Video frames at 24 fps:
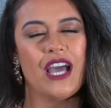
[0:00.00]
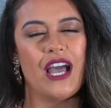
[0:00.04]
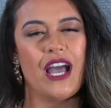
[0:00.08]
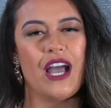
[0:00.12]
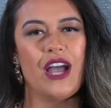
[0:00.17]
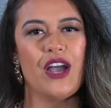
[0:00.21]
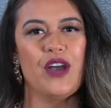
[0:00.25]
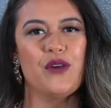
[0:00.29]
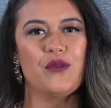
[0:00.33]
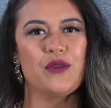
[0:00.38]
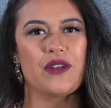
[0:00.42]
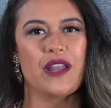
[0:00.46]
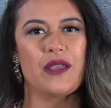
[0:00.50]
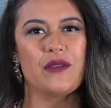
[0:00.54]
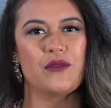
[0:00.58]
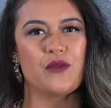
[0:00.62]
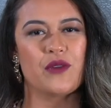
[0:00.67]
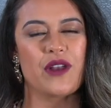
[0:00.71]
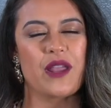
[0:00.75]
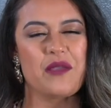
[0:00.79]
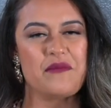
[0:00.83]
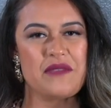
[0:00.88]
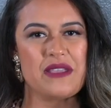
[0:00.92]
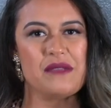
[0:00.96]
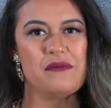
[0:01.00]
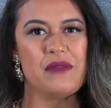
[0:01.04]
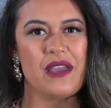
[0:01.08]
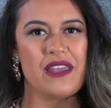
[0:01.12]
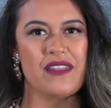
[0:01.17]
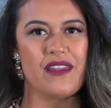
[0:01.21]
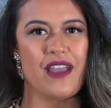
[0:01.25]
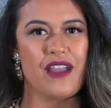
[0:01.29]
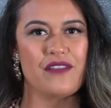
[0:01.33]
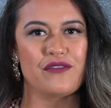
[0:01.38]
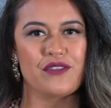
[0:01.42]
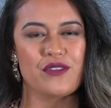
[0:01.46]
What I mean by
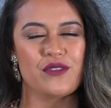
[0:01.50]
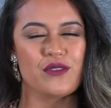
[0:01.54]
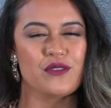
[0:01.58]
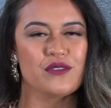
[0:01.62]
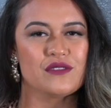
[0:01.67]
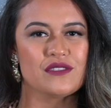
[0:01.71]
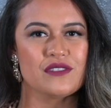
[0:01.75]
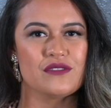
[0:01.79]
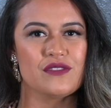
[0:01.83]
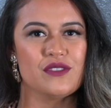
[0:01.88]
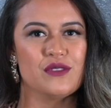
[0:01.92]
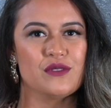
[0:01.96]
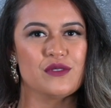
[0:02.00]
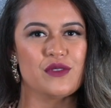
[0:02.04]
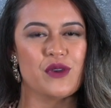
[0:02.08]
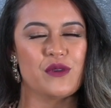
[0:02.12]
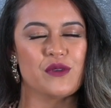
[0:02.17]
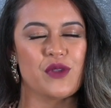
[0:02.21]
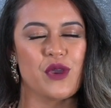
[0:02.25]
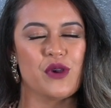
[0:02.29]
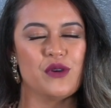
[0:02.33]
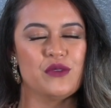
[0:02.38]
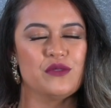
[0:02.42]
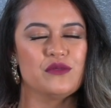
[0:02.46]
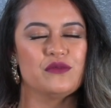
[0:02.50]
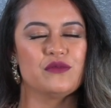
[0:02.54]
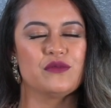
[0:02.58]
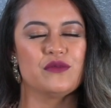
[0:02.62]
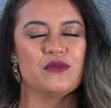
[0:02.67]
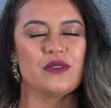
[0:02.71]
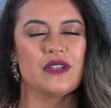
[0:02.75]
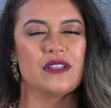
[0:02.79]
that, for those of you who don't know,